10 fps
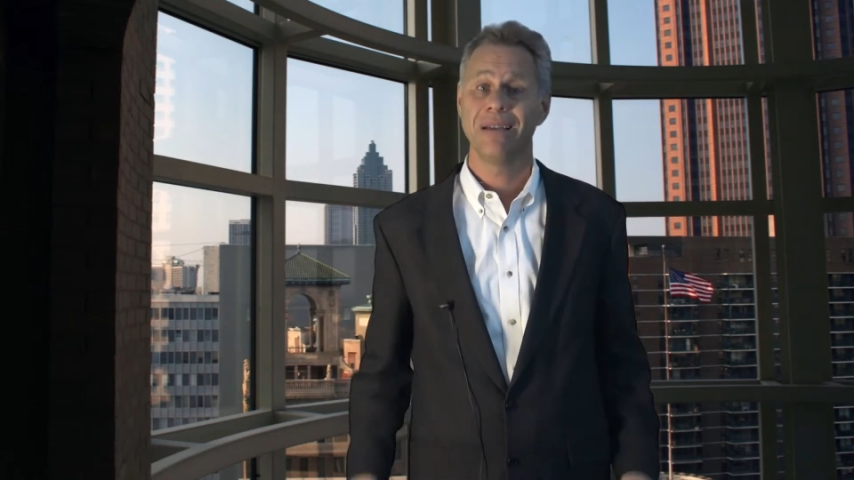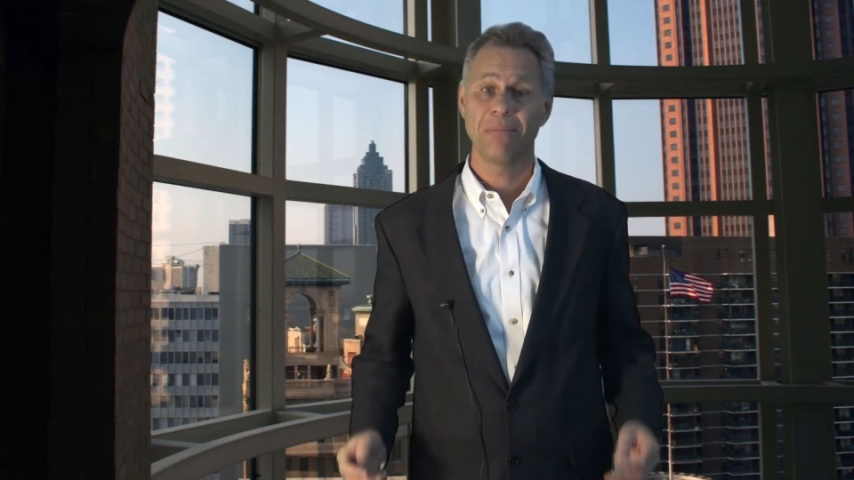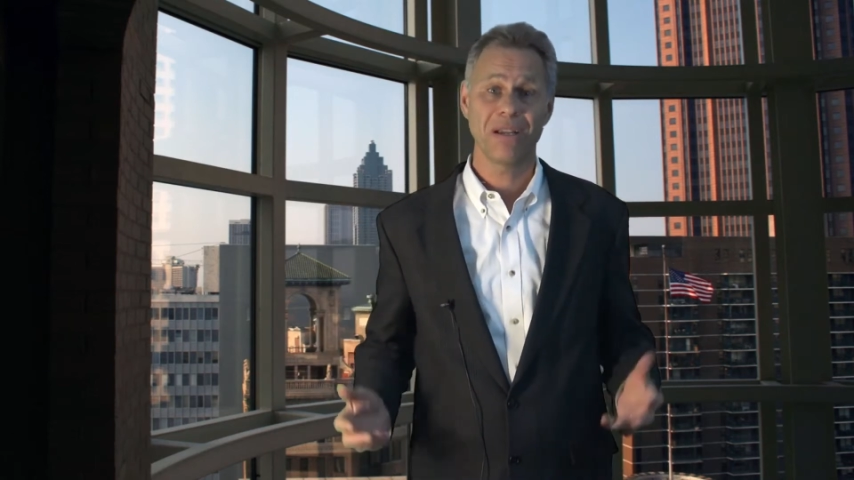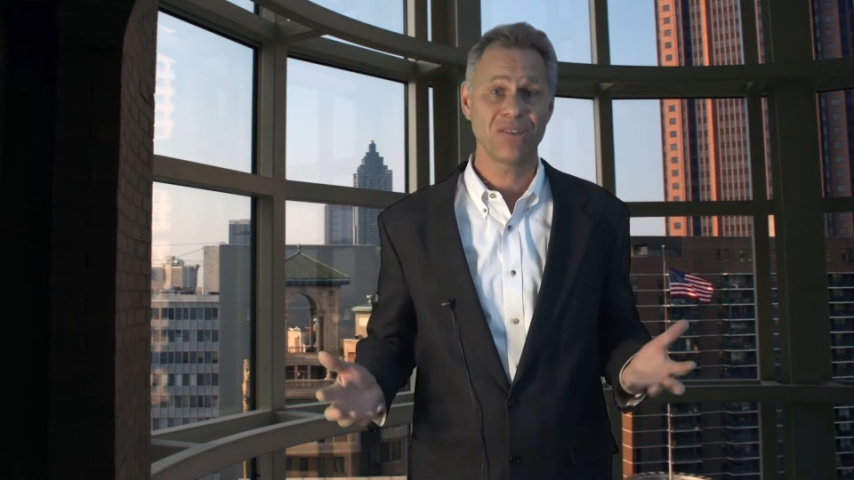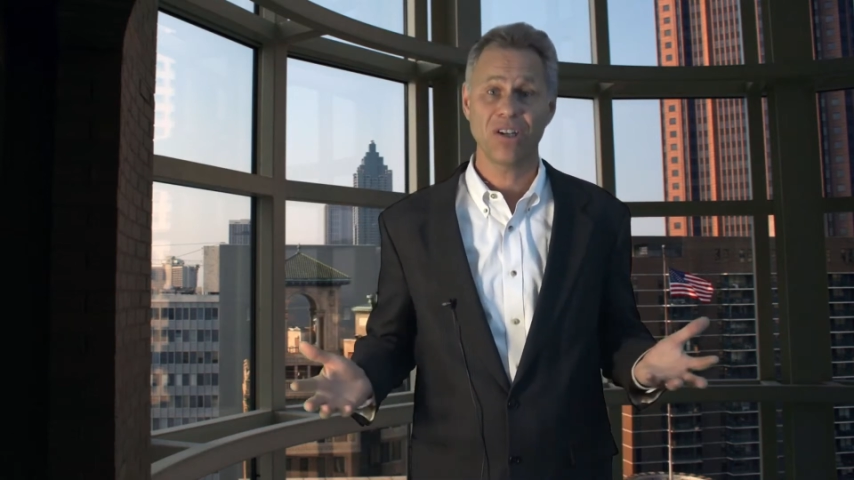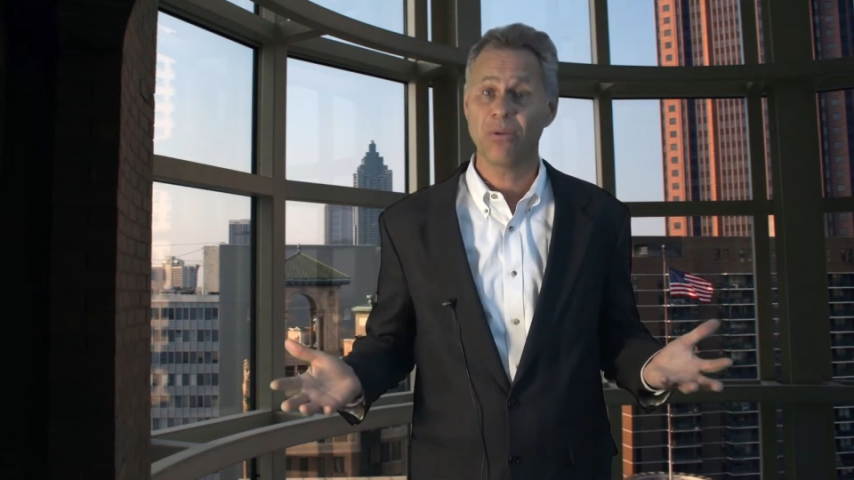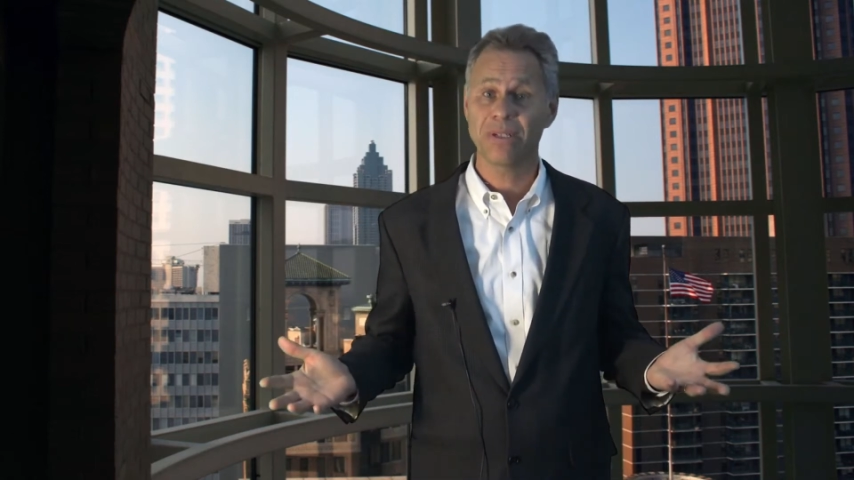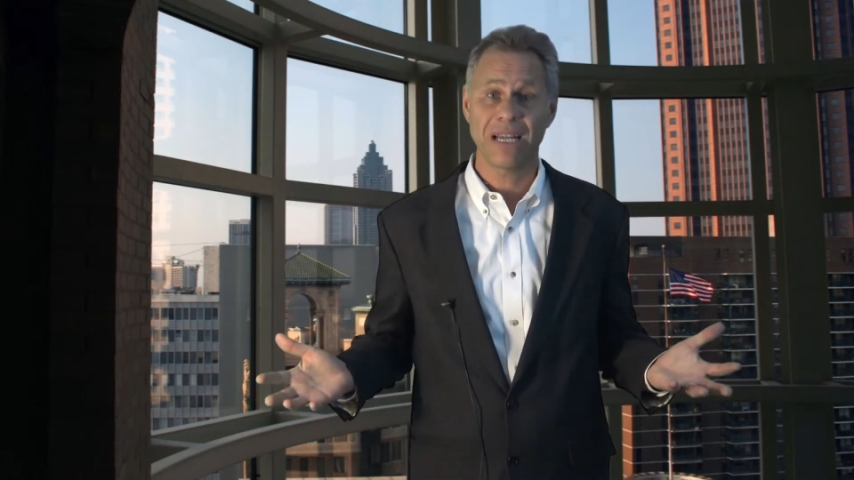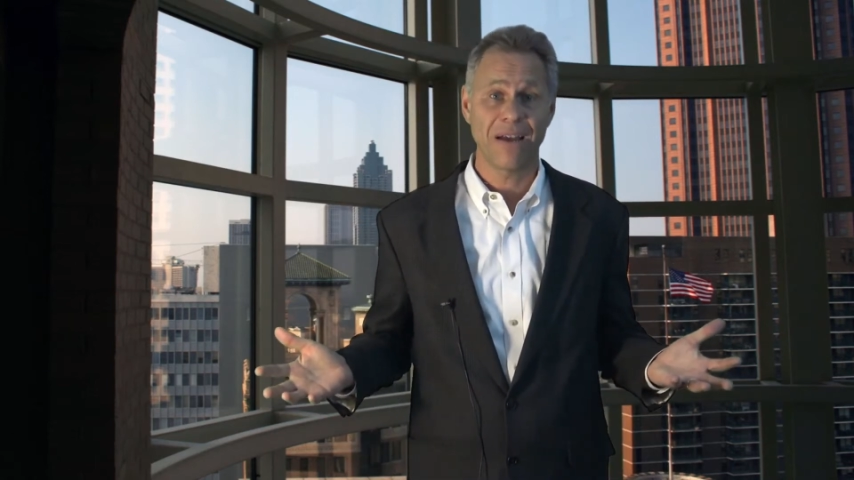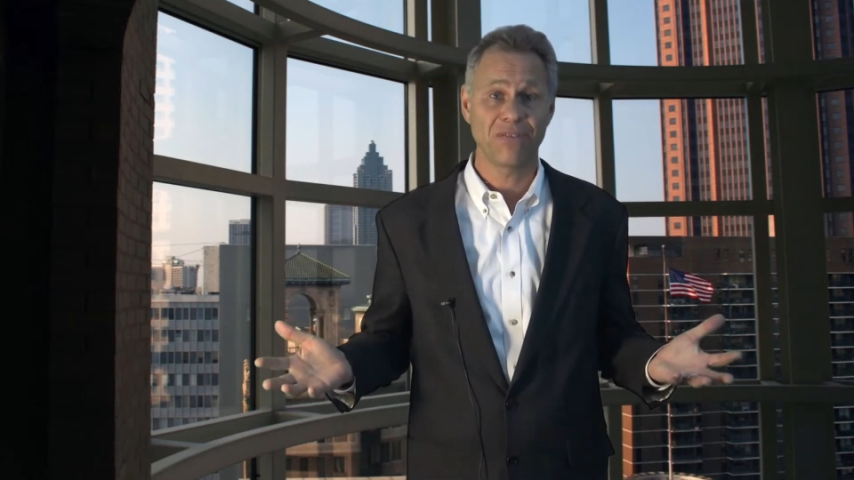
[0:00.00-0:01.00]
because they don't want
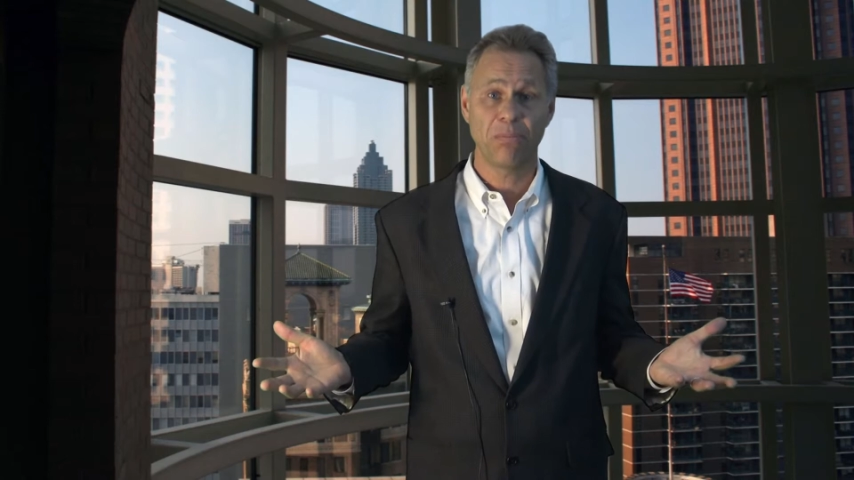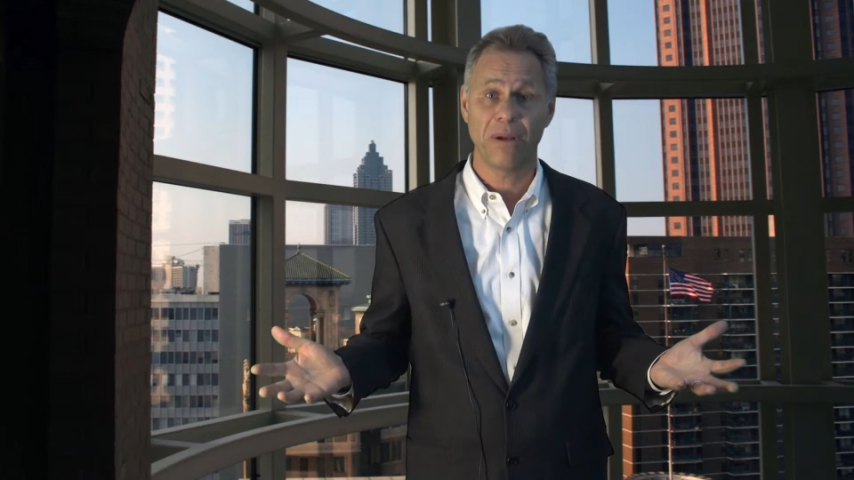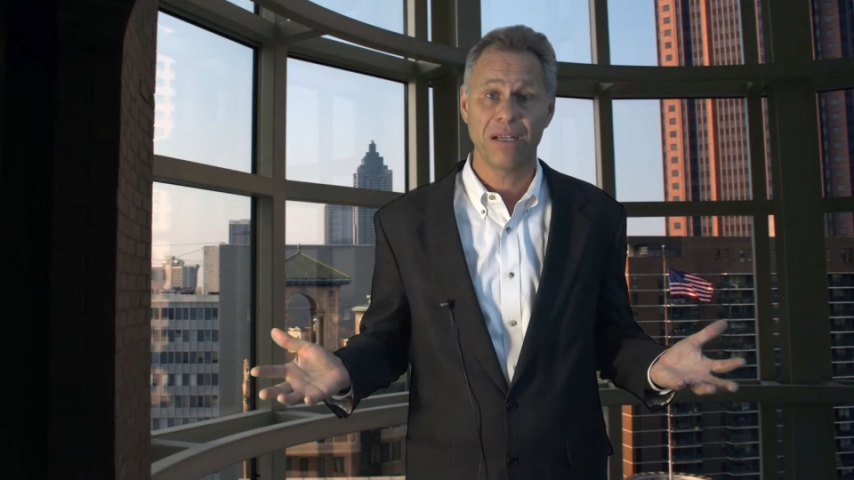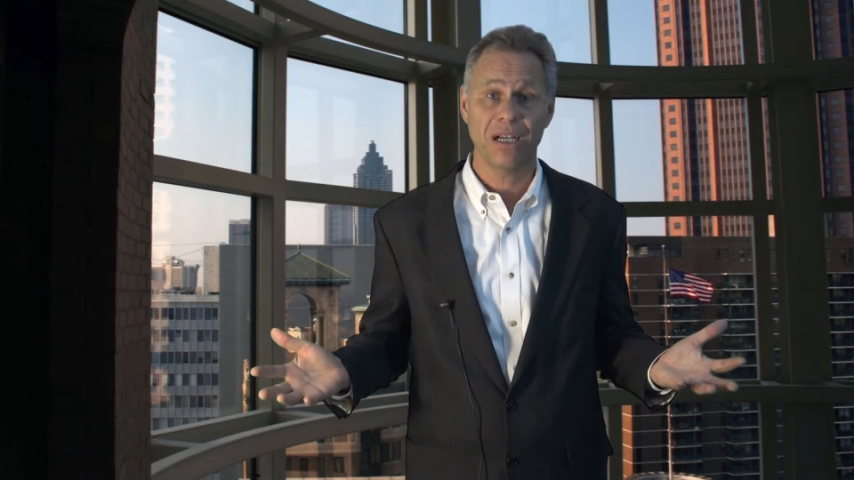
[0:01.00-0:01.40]
to have to pay a